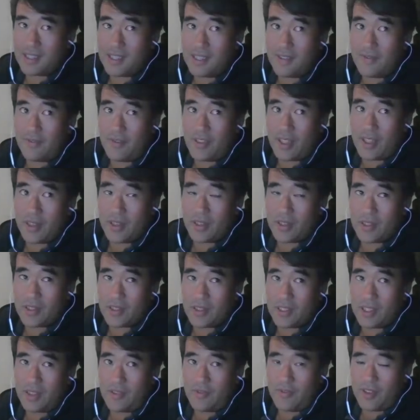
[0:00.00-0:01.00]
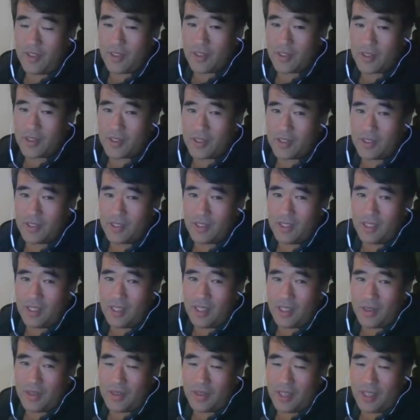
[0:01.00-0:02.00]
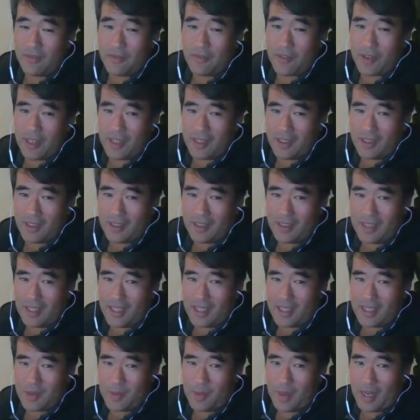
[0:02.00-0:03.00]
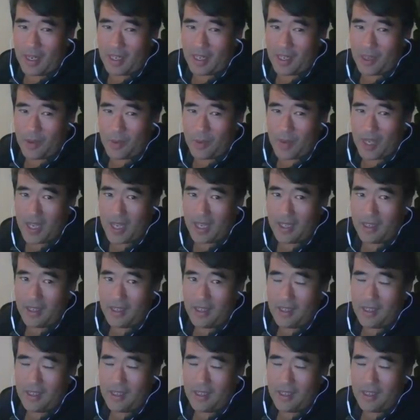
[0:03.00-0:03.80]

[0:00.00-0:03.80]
feels, you know, different than depending on when.